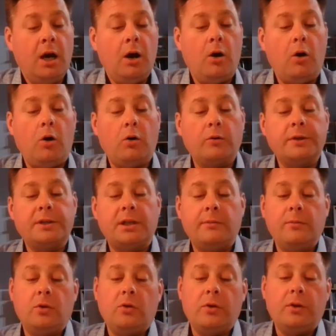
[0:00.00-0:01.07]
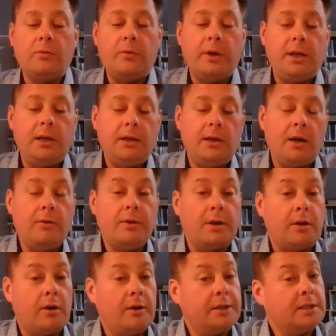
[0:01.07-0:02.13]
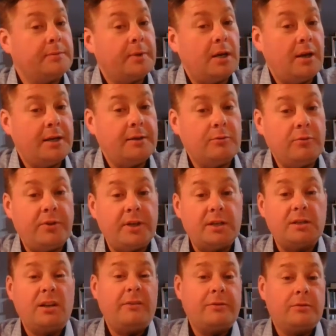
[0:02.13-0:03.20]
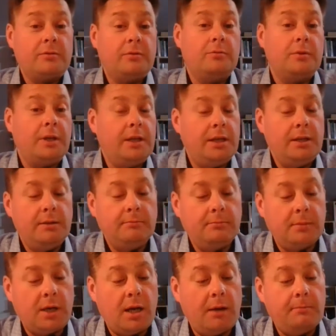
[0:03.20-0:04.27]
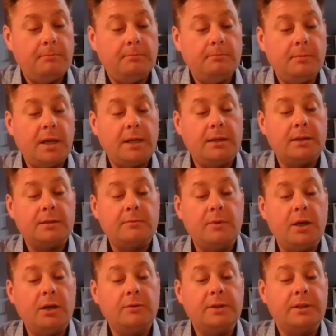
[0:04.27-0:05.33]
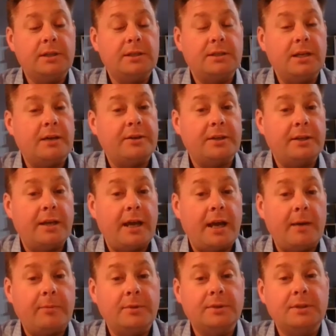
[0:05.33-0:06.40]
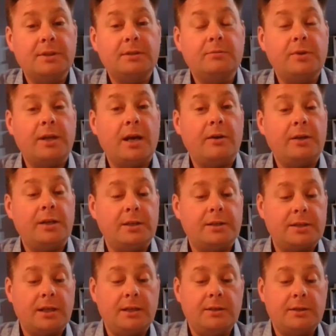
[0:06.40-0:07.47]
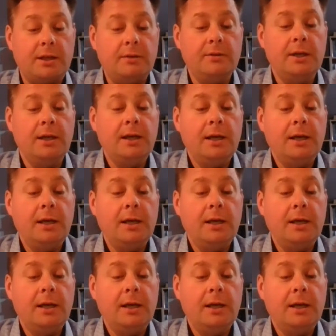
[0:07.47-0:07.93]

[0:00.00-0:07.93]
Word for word: Or is it more that we know that God is behind all things? After all, he made this world, and there's nothing that happens without his say-so.